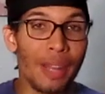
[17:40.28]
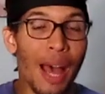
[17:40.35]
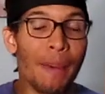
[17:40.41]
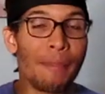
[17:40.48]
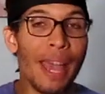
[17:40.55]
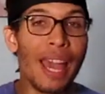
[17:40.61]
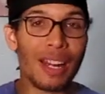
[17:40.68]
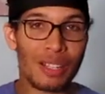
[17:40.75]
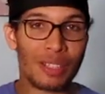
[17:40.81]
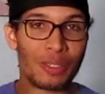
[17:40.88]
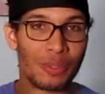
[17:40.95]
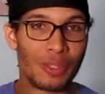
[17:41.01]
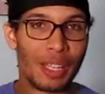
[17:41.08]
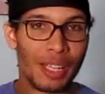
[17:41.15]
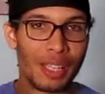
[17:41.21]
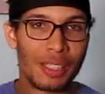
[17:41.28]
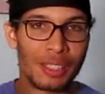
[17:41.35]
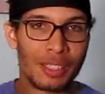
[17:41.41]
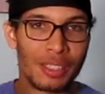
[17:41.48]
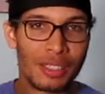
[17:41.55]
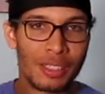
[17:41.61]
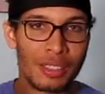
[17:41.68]
not mad at her for that.
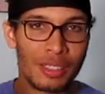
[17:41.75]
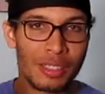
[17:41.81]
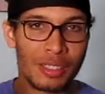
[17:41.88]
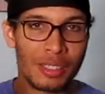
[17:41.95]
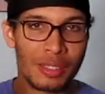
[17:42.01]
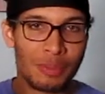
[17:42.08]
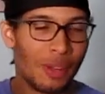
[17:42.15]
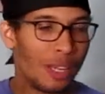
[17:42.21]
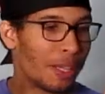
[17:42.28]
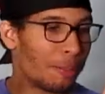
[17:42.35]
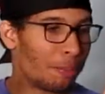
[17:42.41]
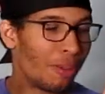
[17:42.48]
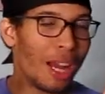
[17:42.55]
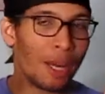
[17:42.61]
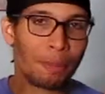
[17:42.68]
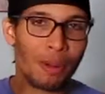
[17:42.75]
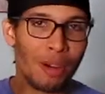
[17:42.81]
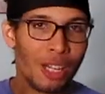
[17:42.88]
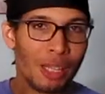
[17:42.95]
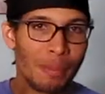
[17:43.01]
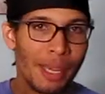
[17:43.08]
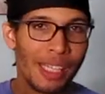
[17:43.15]
Fucking Brock
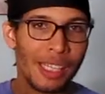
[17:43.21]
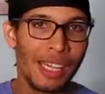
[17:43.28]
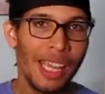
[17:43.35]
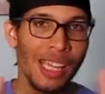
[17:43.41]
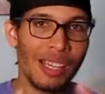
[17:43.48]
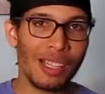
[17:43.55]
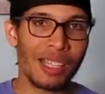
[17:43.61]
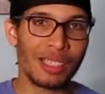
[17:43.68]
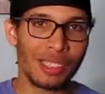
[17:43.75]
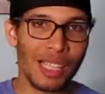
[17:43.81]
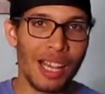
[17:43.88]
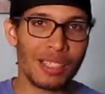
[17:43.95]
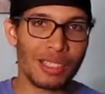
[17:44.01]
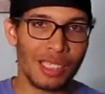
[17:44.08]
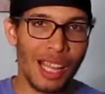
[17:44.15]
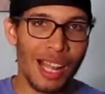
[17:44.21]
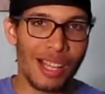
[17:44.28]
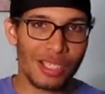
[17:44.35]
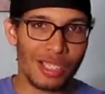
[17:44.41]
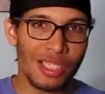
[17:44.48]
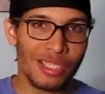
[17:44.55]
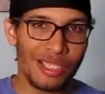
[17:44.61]
Purdy making
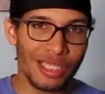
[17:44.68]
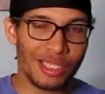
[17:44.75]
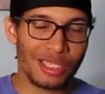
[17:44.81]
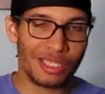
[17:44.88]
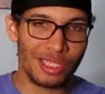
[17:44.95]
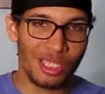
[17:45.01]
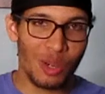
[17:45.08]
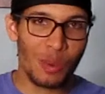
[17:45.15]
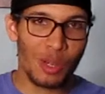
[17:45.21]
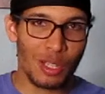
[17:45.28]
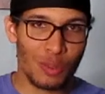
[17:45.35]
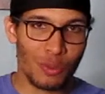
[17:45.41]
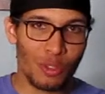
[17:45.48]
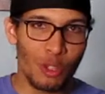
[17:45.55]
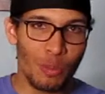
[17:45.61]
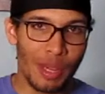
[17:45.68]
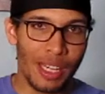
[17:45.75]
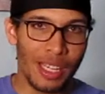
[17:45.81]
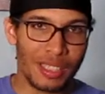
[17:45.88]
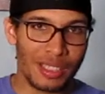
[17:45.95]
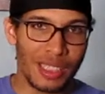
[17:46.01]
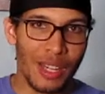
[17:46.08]
$800,000. This nigga still with his roommate
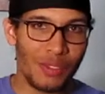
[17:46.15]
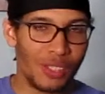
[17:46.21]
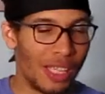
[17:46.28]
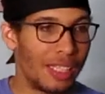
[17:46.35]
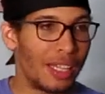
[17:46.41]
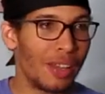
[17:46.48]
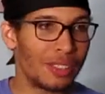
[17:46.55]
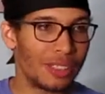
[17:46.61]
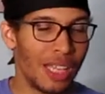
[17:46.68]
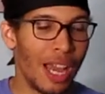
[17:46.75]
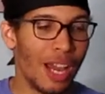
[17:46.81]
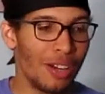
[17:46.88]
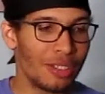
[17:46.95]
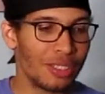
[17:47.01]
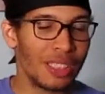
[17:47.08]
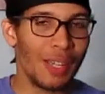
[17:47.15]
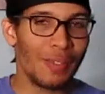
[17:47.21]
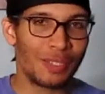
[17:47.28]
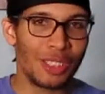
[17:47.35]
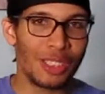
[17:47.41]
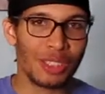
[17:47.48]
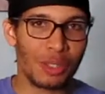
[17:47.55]
in San Francisco. And I heard San
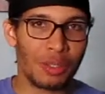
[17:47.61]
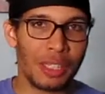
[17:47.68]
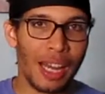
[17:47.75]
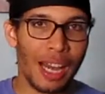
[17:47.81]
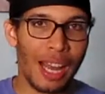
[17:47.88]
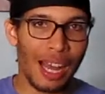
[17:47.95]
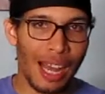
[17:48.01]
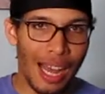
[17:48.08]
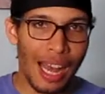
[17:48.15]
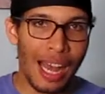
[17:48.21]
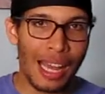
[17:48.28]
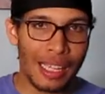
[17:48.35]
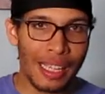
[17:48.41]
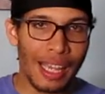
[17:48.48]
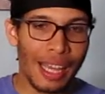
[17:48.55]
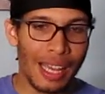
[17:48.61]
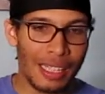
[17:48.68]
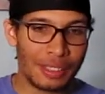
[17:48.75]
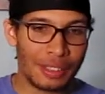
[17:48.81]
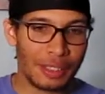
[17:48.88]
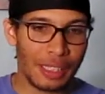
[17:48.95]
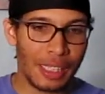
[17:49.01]
Francisco got a high
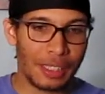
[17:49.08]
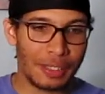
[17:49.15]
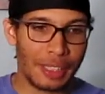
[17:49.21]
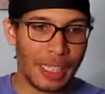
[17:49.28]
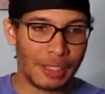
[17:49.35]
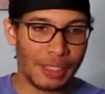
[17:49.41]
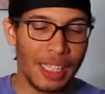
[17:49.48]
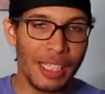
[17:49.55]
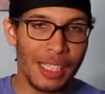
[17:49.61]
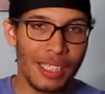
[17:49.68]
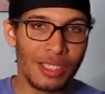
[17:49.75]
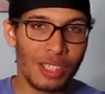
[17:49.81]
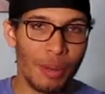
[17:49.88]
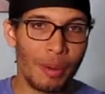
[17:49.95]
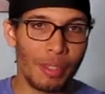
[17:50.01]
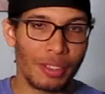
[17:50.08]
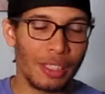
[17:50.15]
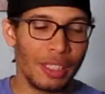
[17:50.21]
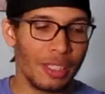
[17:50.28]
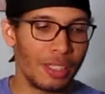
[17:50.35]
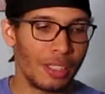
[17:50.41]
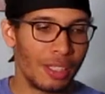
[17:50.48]
ass, like they income.
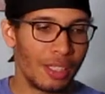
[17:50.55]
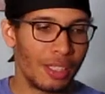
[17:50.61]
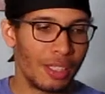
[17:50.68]
They